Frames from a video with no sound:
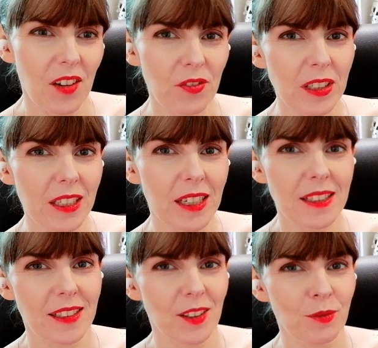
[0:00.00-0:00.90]
I feel like
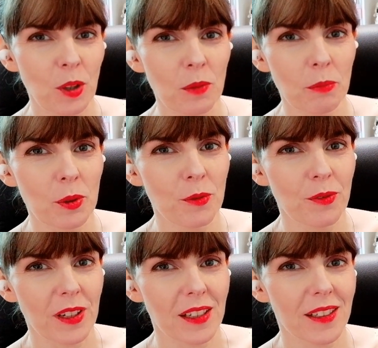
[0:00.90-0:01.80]
he's in the wrong
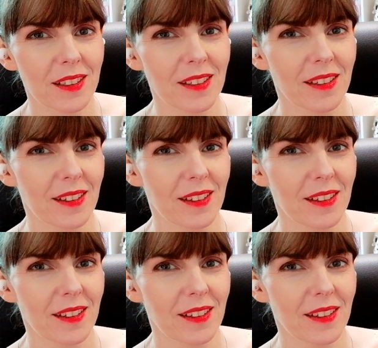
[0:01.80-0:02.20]
movie.